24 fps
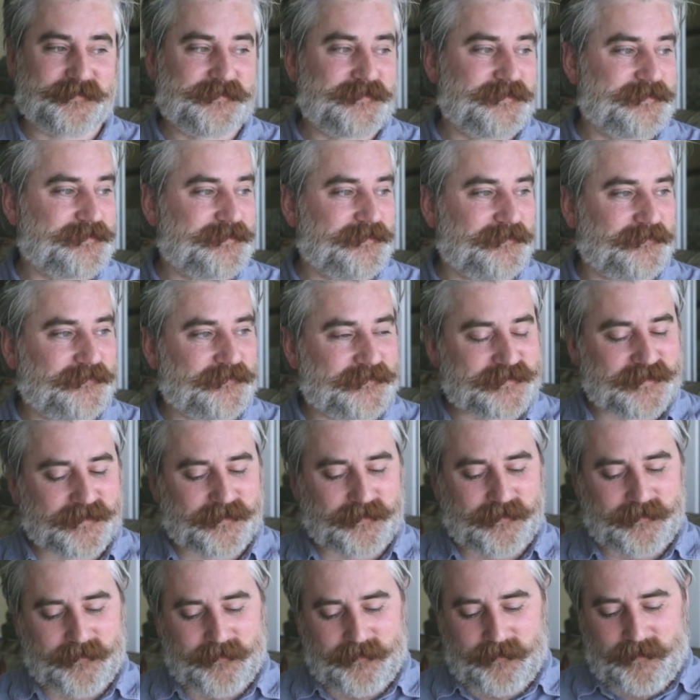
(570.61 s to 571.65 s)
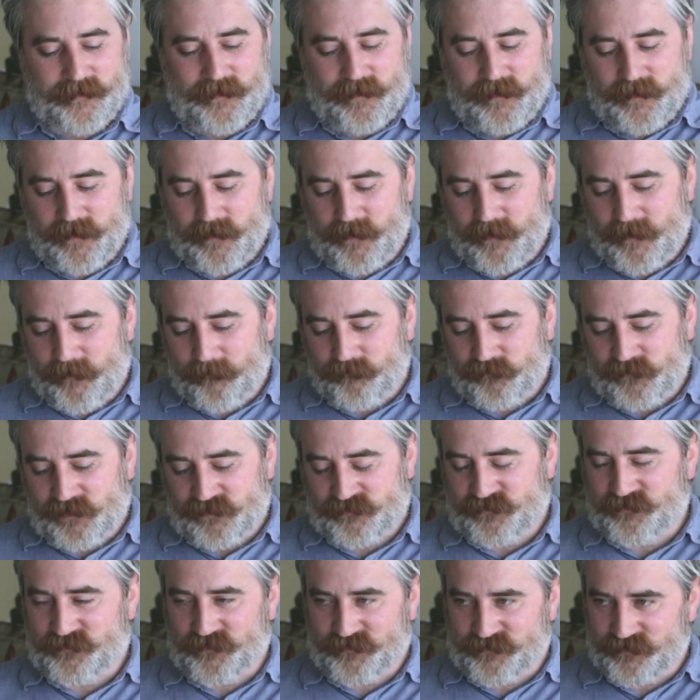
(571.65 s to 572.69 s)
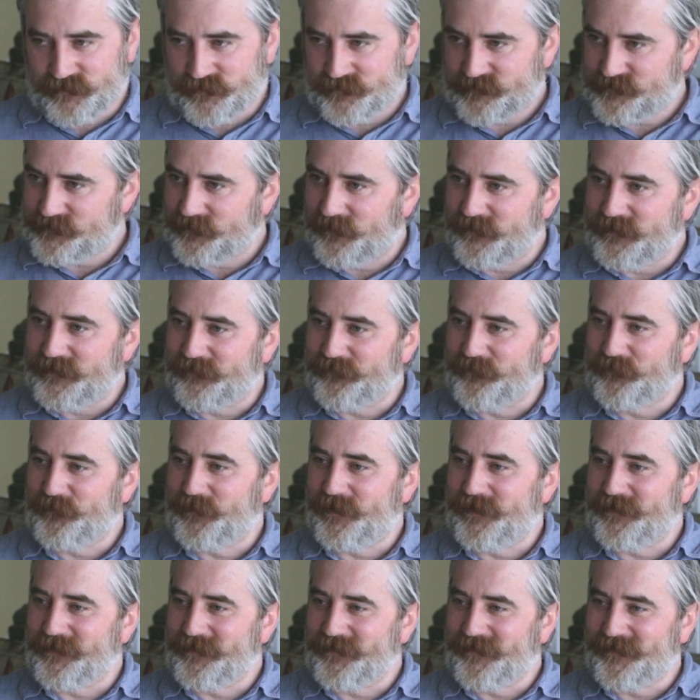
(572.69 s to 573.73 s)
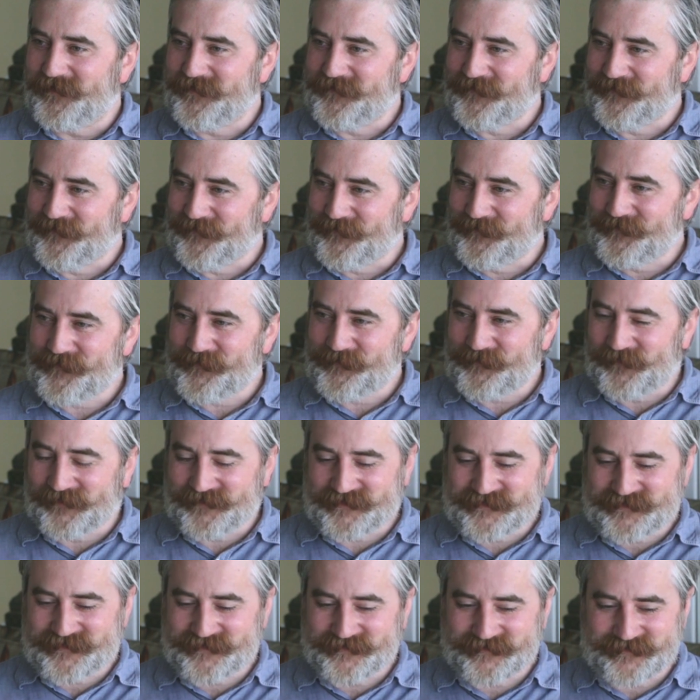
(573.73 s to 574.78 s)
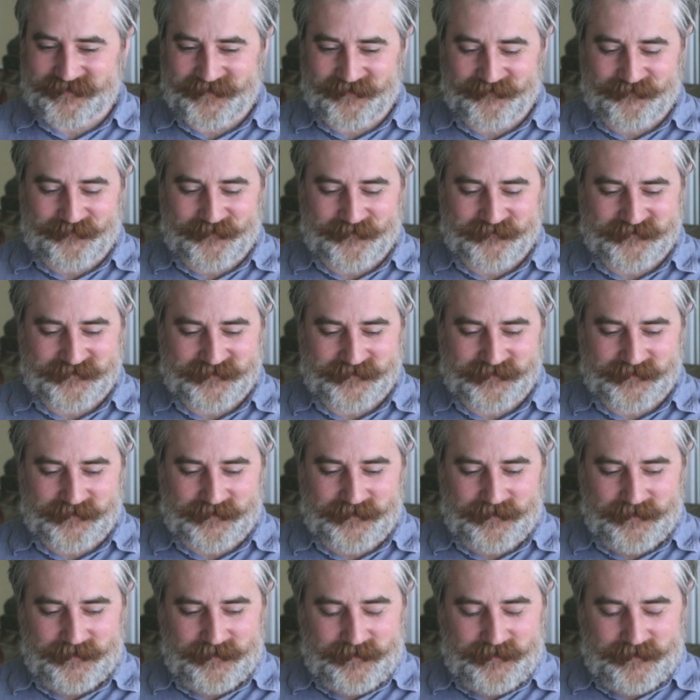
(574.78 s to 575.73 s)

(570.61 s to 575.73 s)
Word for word: She still does that. Now she does it in a slightly different way than I do, but it's still self-publishing.